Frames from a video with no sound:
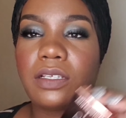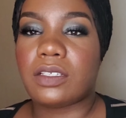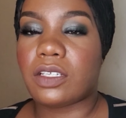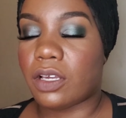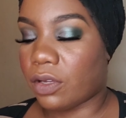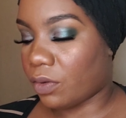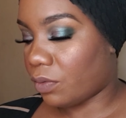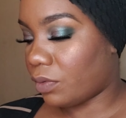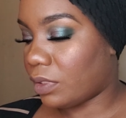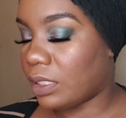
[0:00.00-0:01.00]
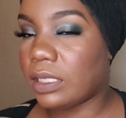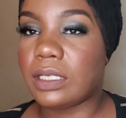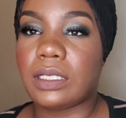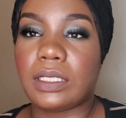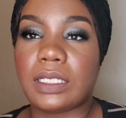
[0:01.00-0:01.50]
So
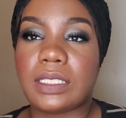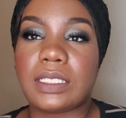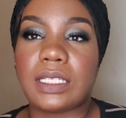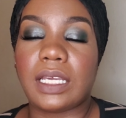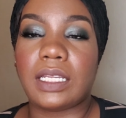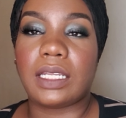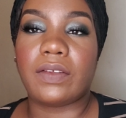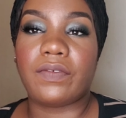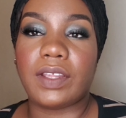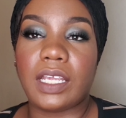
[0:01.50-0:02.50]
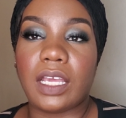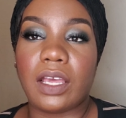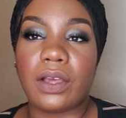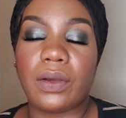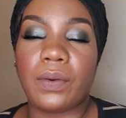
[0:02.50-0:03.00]
this is the end of the
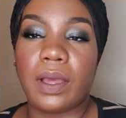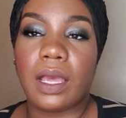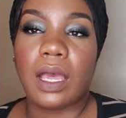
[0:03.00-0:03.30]
video.